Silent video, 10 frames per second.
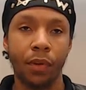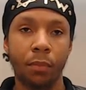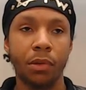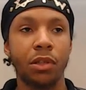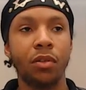
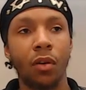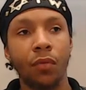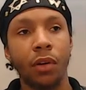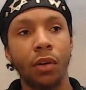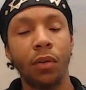But you don't
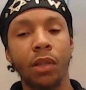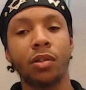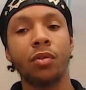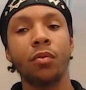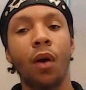even know that
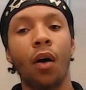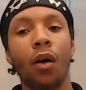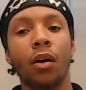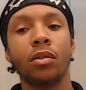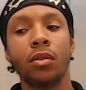you
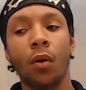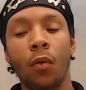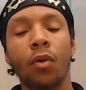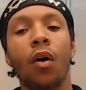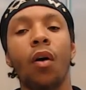are a
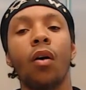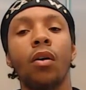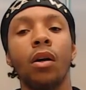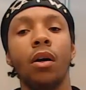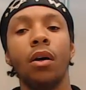so-called
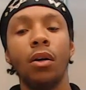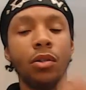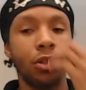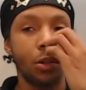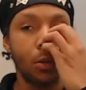
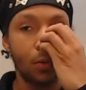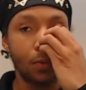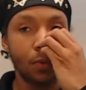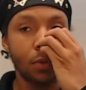Jew.